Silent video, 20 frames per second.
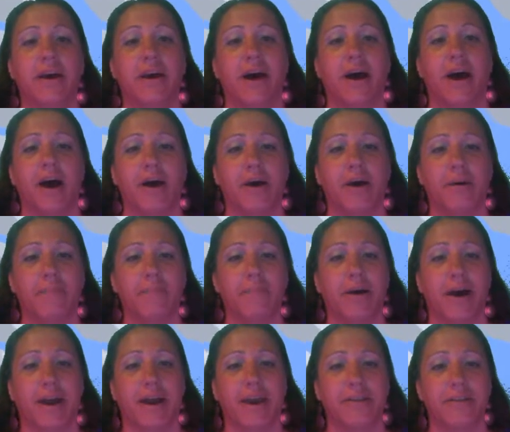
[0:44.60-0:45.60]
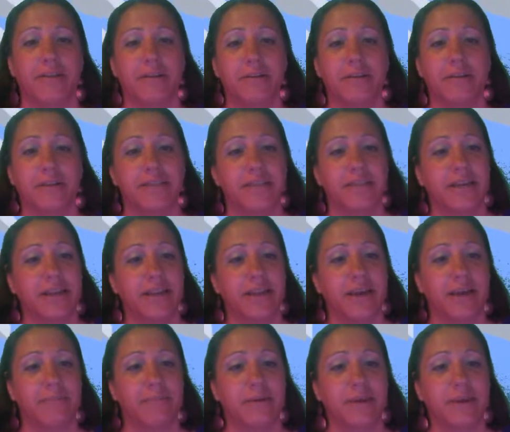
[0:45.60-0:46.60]
I have to do this at
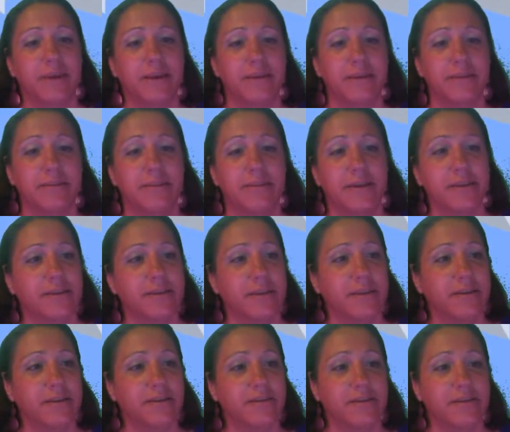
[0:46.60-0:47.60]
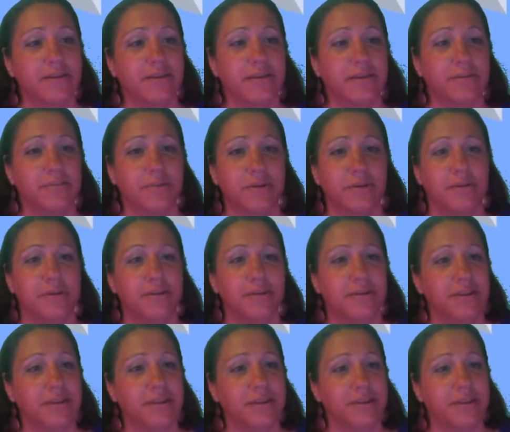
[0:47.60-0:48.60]
night because my son uses the computer
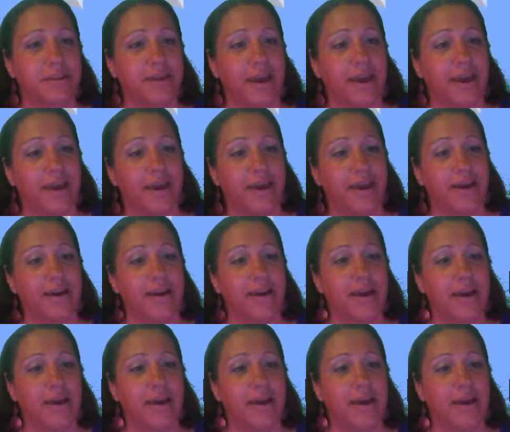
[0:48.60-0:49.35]
during the day.